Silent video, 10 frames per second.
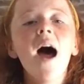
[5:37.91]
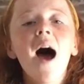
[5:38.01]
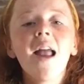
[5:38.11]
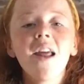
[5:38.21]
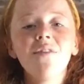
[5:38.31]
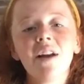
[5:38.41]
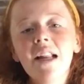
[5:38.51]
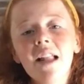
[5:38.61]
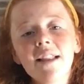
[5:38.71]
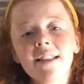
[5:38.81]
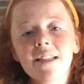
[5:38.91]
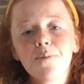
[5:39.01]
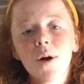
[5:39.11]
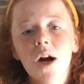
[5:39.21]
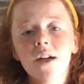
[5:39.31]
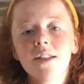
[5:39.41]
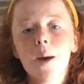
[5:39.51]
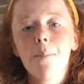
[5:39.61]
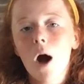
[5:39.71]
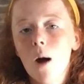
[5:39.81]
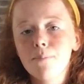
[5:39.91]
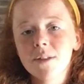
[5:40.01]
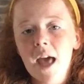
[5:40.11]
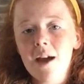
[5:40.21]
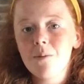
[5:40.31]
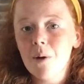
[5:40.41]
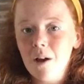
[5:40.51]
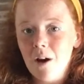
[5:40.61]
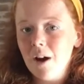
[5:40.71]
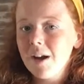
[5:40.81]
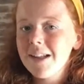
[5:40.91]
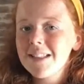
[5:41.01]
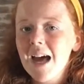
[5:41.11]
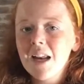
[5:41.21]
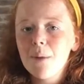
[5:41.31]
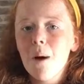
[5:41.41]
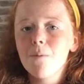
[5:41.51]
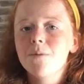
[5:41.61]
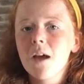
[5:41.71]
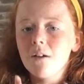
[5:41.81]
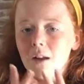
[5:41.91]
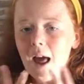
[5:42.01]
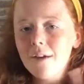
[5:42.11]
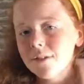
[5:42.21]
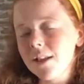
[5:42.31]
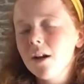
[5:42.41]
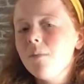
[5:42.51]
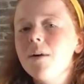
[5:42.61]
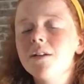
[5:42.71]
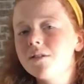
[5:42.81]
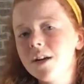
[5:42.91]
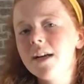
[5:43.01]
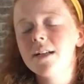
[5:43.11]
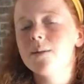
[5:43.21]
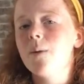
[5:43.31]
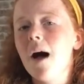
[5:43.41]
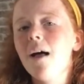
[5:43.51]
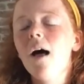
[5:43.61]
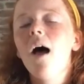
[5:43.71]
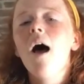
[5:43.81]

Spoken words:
and I really like this because it pops out my eyes and it pops out everything on my screen as well.